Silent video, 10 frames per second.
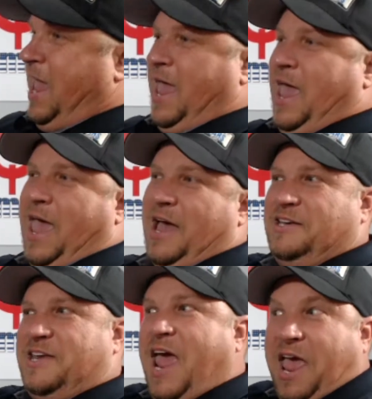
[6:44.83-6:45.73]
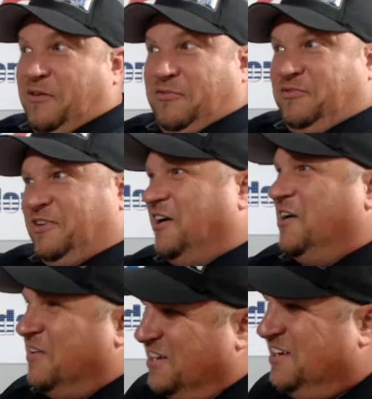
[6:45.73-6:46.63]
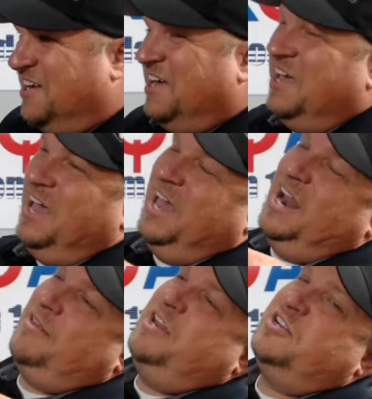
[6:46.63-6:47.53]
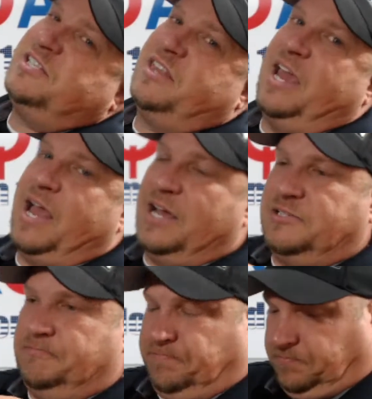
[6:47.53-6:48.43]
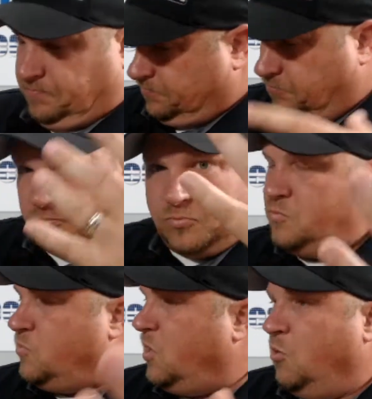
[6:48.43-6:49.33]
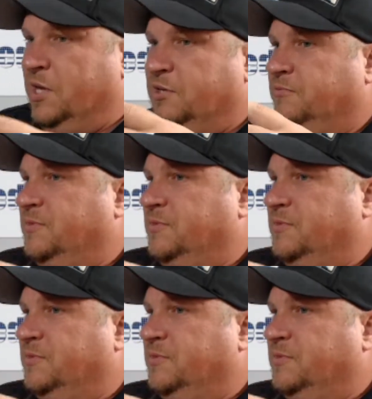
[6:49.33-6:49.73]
"Ha, Dave," you know what I mean? And here's the thing, guys. We